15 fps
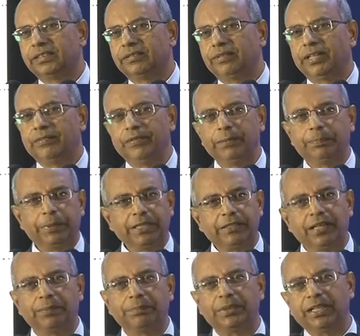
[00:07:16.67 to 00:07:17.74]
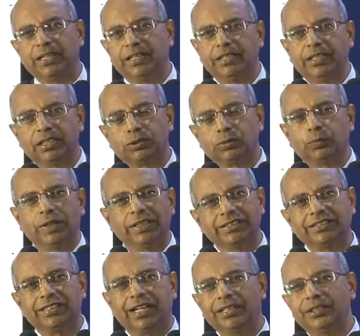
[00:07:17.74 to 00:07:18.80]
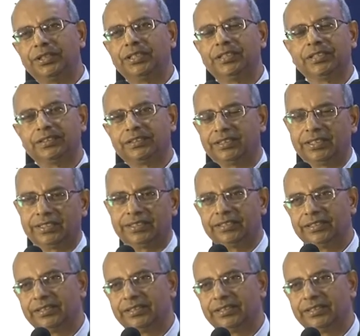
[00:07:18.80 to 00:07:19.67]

when we picked up the India's worst 100 districts,